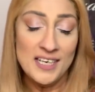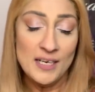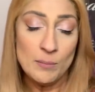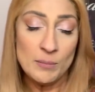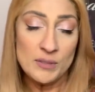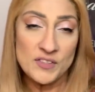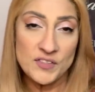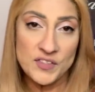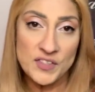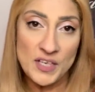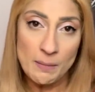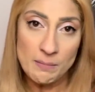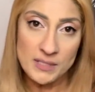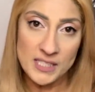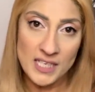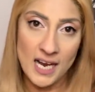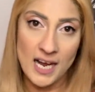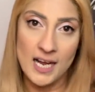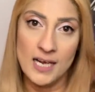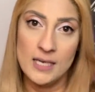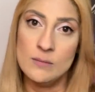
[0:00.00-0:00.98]
But
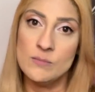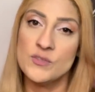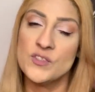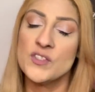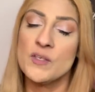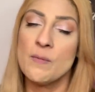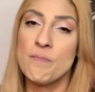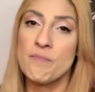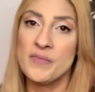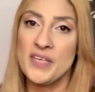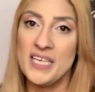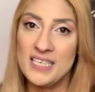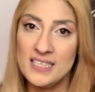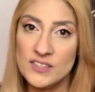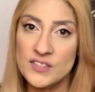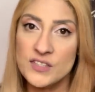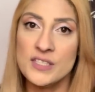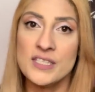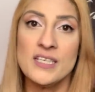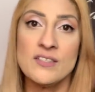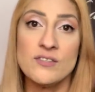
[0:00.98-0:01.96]
sometimes it
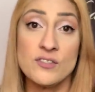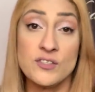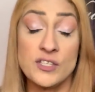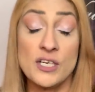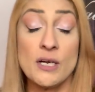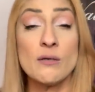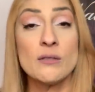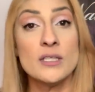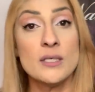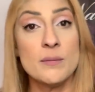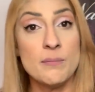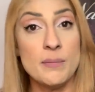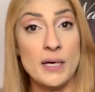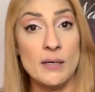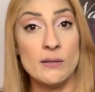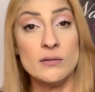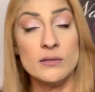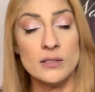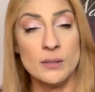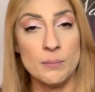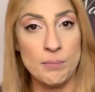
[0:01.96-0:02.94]
isn't necessarily
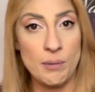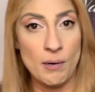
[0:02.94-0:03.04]
about the